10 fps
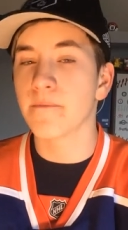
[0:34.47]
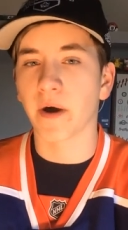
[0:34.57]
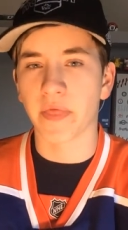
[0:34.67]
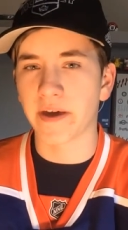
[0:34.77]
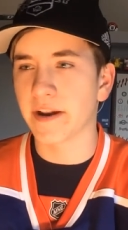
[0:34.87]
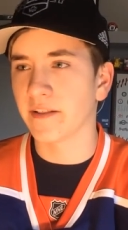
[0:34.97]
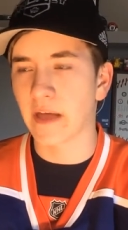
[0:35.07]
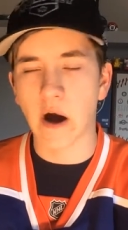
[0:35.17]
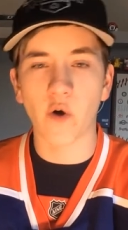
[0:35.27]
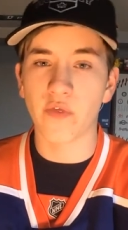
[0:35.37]
but they didn't
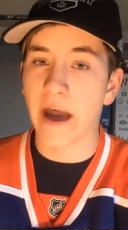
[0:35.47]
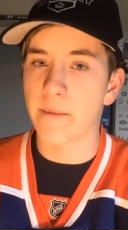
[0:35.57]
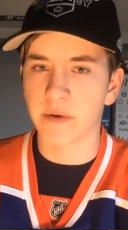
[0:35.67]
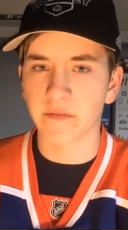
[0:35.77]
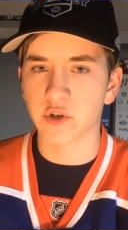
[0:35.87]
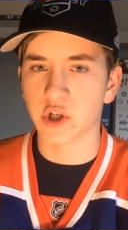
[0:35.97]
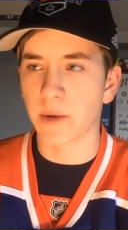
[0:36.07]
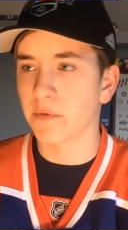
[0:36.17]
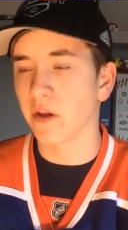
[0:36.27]
allow that big of a jump.